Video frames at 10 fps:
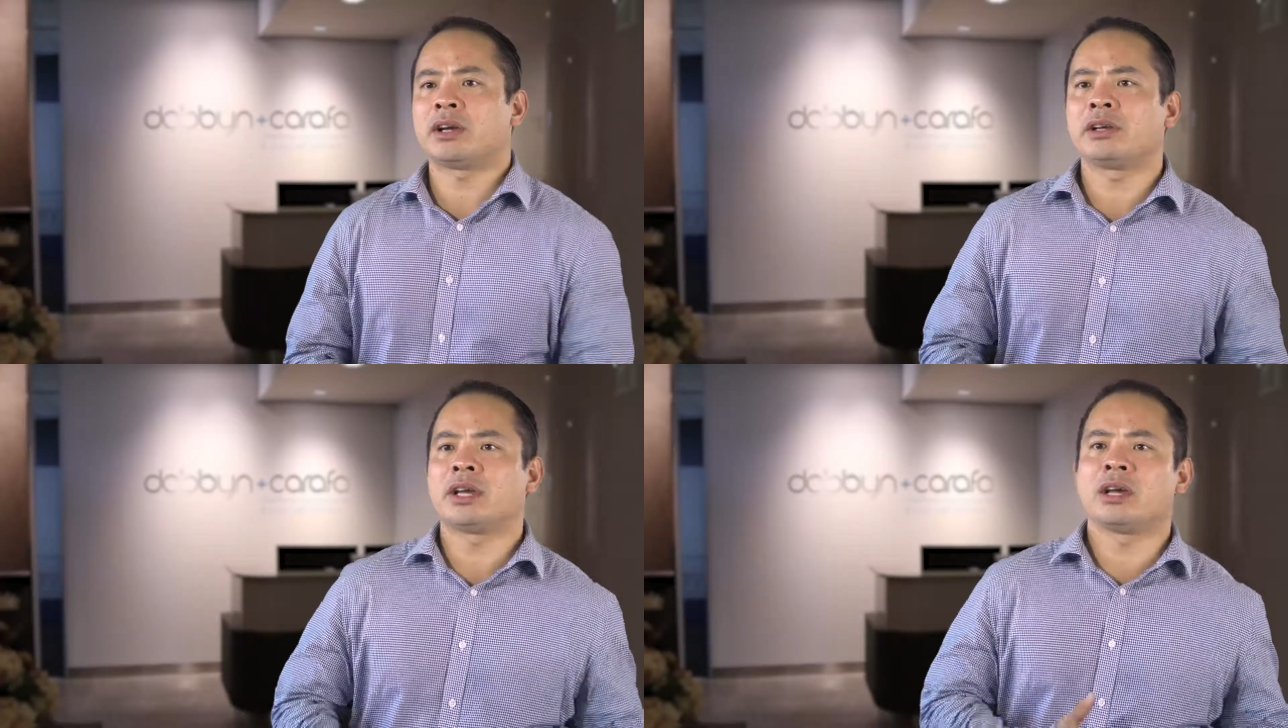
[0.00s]

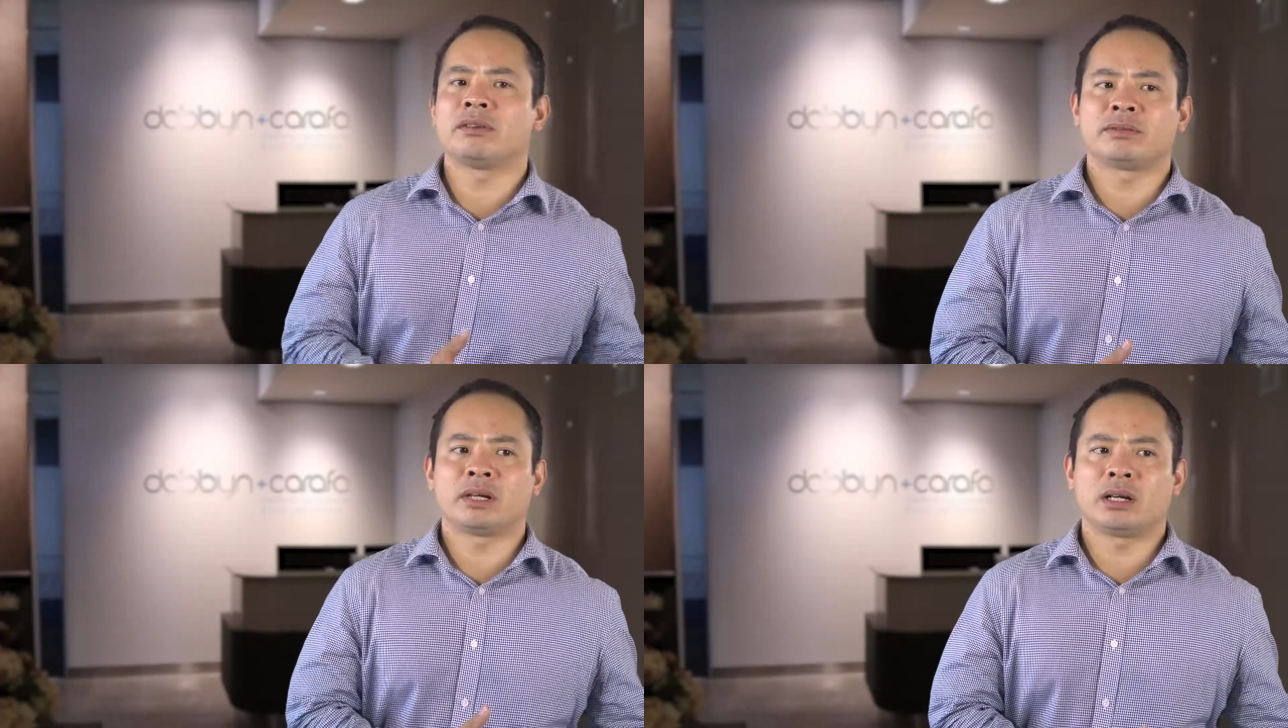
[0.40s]
don't
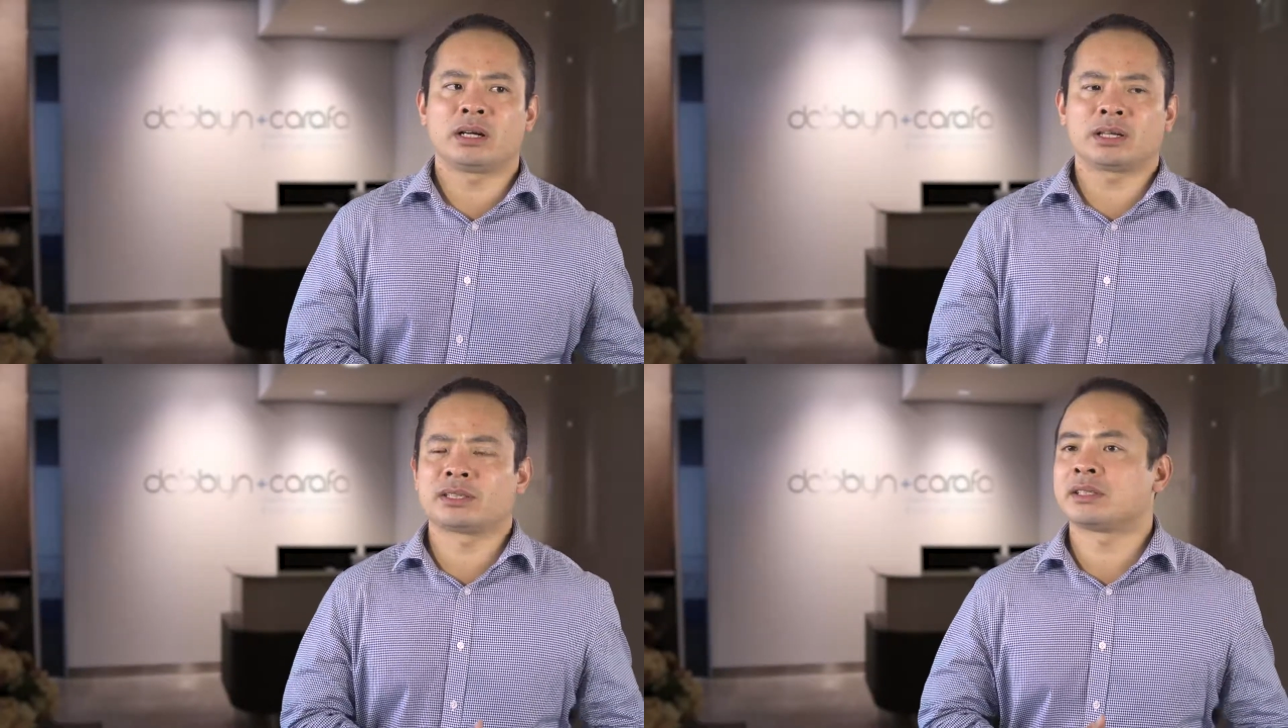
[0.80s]
have, uh,
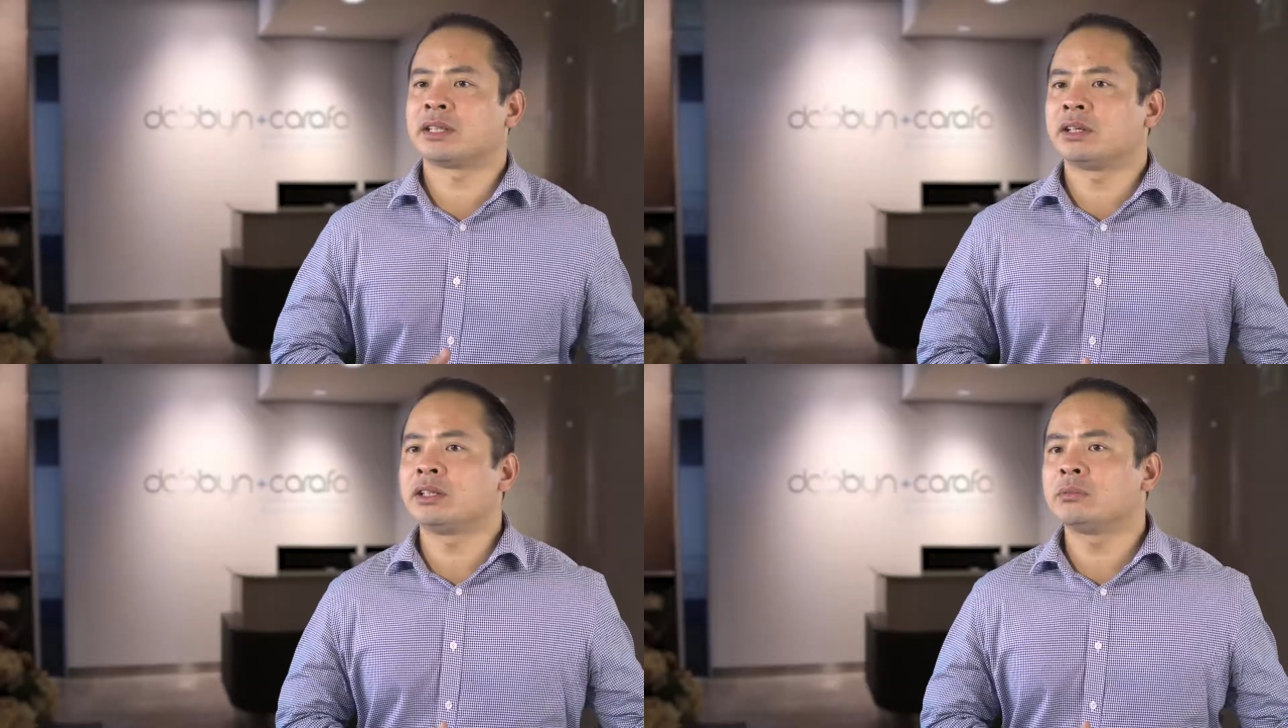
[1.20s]
I guess, a
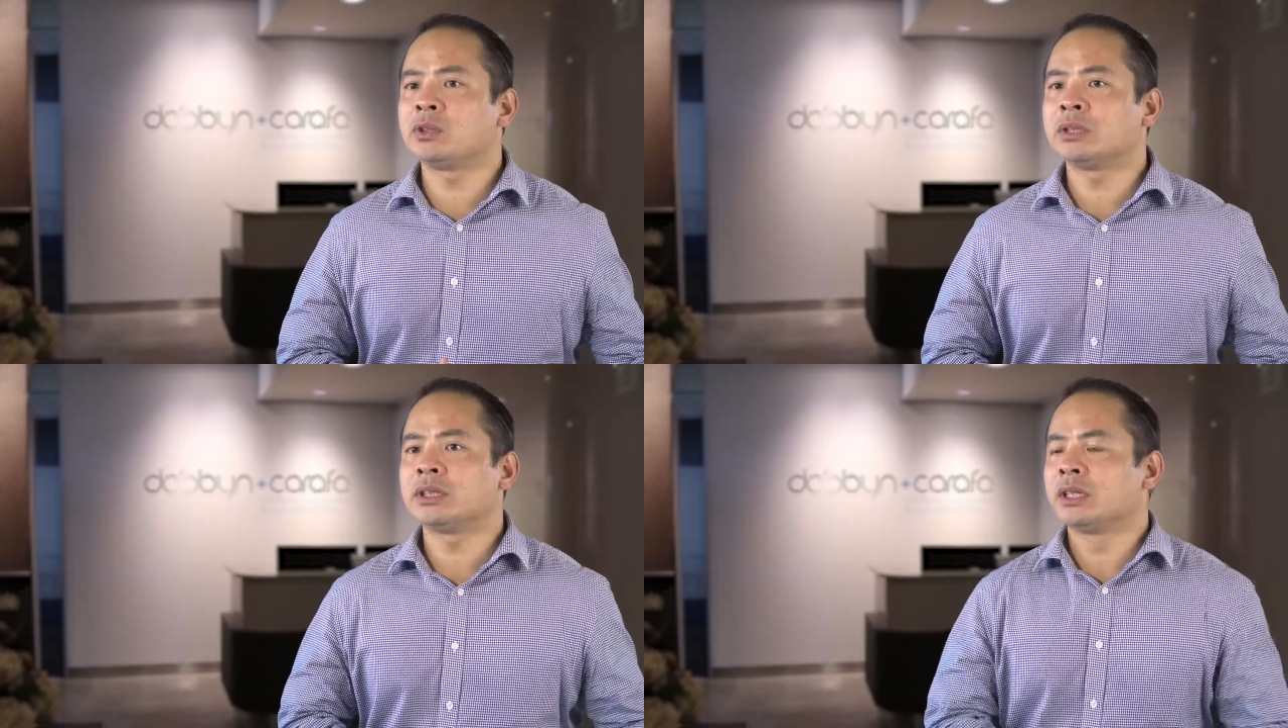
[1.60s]
sounding
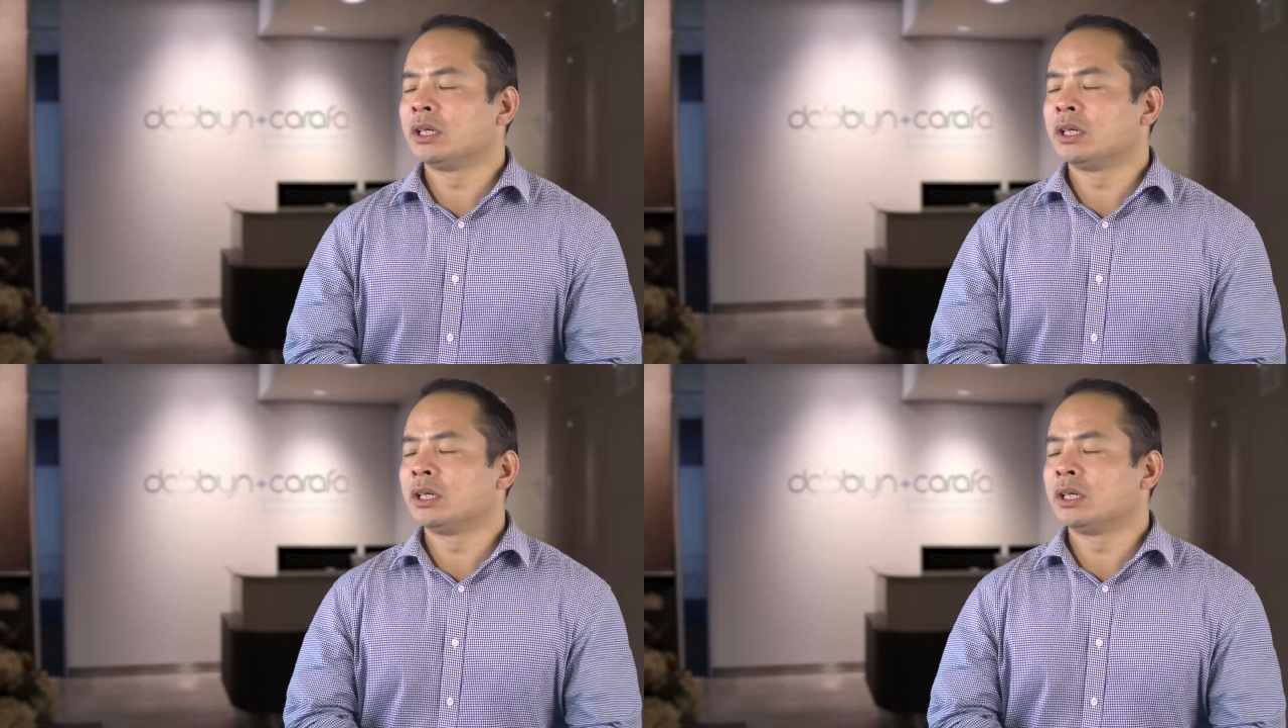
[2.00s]
board.